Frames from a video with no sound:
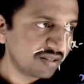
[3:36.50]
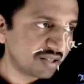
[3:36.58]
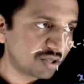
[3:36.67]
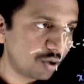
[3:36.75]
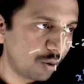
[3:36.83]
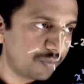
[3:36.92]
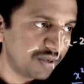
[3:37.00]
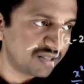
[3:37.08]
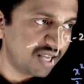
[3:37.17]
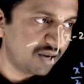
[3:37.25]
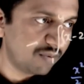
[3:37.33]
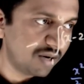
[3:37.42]
Slope is
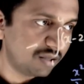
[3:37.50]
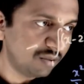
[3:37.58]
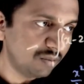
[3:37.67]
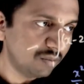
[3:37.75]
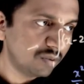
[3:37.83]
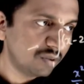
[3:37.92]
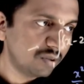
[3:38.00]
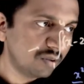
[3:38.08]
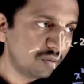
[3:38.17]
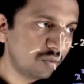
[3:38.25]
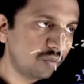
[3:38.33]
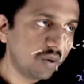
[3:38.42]
equal to
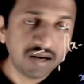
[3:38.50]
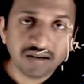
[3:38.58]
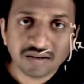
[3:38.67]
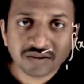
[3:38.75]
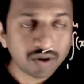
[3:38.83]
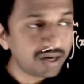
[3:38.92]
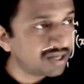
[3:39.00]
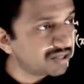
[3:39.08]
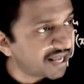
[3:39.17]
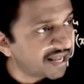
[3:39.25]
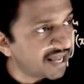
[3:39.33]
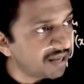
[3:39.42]
1. So it is
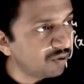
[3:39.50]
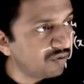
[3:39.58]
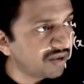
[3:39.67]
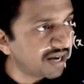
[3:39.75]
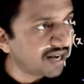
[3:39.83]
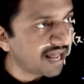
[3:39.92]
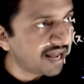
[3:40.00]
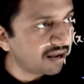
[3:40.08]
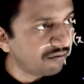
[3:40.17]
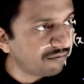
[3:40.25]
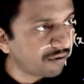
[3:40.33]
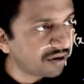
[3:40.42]
again moving at an
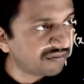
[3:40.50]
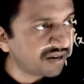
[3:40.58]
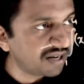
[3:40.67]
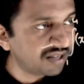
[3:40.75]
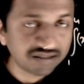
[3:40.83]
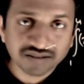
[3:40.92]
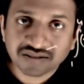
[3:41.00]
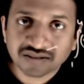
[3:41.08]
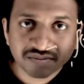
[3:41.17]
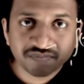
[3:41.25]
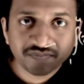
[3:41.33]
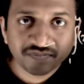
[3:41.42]
angle of 45
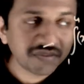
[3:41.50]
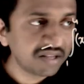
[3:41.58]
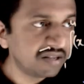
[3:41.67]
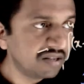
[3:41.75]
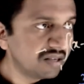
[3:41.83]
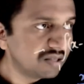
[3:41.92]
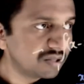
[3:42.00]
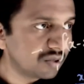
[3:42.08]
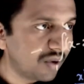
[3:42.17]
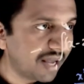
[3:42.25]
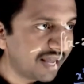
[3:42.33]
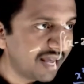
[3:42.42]
degrees.
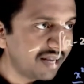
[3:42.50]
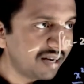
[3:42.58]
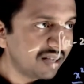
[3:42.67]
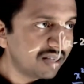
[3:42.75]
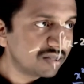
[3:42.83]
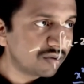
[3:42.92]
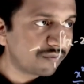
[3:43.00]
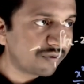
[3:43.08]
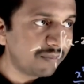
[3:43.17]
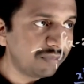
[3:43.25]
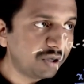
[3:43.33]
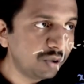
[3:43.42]
So again, so
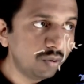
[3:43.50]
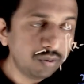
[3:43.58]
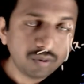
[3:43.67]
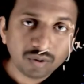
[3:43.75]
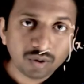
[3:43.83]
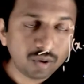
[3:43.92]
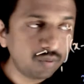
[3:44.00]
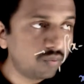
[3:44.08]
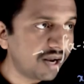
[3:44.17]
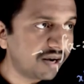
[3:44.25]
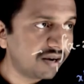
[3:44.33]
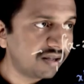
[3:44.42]
from 2 to
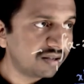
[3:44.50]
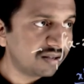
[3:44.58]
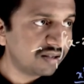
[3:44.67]
1,